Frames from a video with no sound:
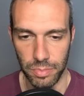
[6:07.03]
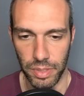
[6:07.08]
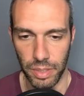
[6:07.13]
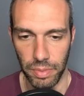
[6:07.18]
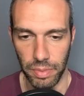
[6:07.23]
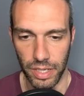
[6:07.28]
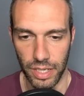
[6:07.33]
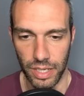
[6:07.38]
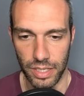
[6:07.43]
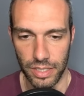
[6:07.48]

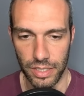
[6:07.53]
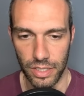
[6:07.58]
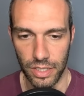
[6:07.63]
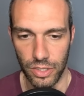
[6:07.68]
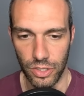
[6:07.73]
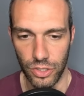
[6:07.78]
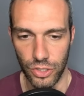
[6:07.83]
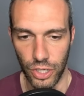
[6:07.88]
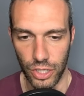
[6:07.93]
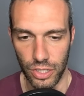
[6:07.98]
because
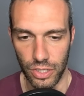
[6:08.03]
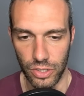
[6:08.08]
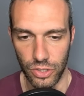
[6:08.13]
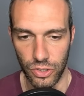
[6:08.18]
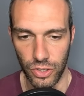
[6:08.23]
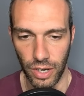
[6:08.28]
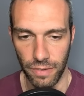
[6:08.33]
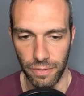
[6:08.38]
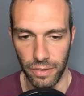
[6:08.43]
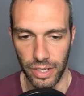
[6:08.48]

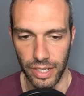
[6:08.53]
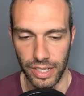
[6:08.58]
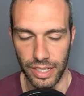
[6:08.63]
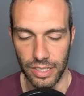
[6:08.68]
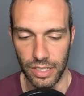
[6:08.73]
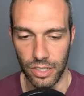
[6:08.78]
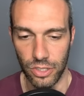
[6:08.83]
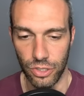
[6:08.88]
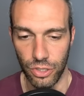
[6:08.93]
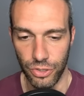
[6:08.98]
Girafarig is a
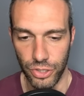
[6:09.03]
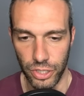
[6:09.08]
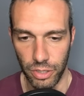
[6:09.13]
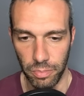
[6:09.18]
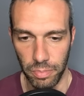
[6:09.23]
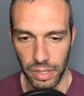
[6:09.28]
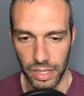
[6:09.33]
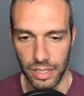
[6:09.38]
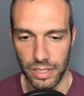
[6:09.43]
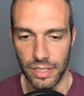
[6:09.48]
2-shield
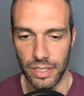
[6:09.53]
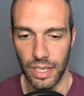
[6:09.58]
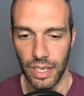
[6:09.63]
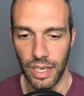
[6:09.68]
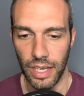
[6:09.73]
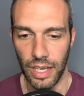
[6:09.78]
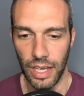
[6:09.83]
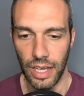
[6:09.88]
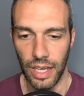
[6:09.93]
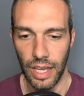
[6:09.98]
beast,
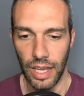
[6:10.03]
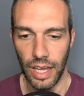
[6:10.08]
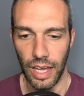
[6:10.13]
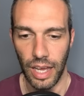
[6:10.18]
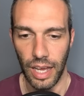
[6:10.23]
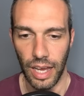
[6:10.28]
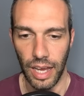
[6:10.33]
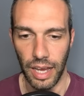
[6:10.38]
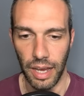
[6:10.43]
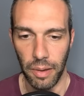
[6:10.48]

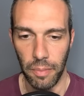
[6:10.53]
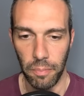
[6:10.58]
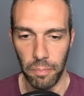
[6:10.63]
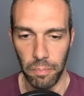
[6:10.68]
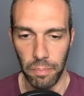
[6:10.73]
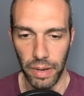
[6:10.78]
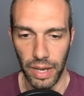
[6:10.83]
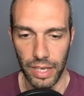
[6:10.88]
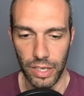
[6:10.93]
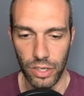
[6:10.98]

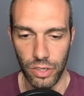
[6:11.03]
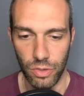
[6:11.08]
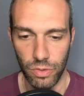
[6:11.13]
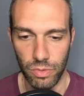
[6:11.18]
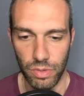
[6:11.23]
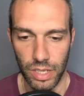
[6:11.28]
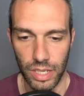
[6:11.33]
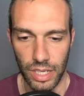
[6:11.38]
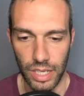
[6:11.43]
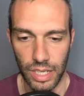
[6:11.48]
but you
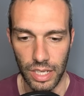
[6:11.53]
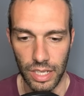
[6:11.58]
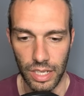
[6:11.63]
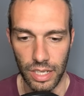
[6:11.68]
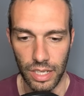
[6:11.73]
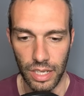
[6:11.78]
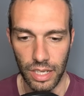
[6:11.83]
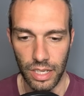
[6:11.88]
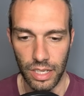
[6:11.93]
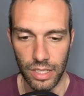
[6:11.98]
need
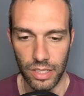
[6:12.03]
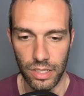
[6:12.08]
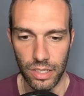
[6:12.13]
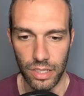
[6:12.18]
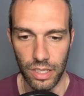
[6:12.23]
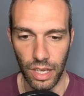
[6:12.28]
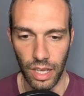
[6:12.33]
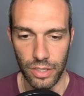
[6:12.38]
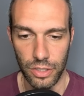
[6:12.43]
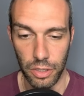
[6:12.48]

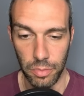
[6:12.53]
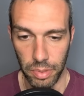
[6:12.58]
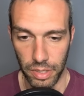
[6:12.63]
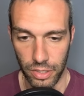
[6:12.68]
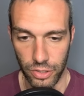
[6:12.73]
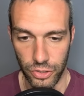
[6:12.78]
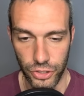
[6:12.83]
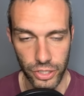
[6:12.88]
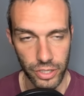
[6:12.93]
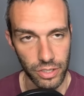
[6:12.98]
to burn
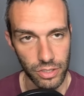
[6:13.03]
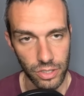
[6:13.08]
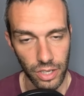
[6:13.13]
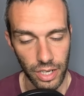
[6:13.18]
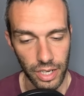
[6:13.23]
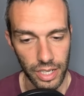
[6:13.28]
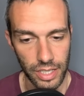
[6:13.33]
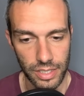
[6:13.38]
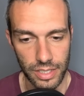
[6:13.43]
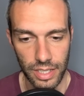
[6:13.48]
shields on
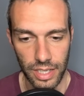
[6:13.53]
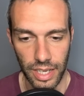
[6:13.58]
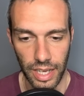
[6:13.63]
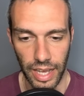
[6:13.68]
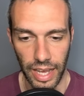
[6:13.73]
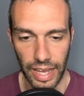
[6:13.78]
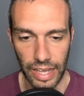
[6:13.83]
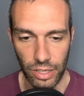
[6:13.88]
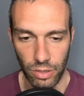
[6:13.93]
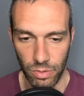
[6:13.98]
it,
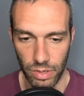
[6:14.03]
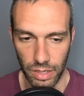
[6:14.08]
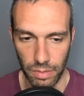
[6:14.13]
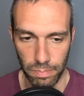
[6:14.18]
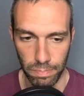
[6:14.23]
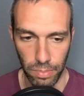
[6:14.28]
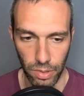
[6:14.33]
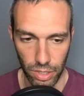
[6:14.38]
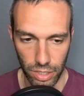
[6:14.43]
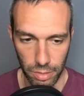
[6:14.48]
and you need
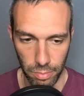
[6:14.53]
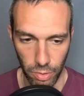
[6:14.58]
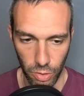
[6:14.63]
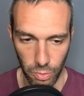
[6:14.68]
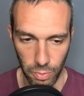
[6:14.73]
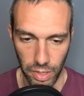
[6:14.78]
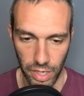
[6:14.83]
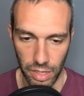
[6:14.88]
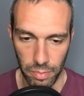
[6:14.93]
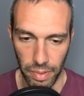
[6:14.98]
bulky Pokemon
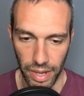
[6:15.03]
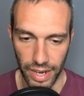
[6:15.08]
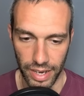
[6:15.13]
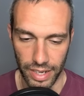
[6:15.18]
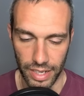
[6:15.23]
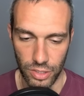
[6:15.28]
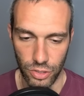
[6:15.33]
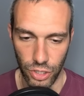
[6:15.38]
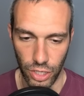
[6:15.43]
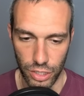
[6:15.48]
in the back. And
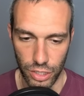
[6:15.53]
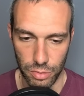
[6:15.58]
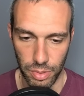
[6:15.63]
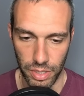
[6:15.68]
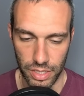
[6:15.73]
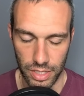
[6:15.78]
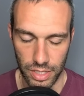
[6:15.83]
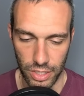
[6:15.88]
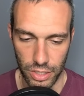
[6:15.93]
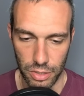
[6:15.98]
Chargerbug,
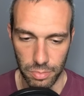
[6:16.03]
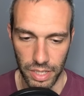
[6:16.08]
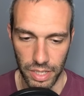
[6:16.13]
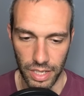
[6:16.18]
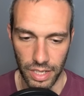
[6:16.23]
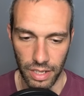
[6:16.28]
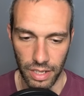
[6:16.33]
Diggersby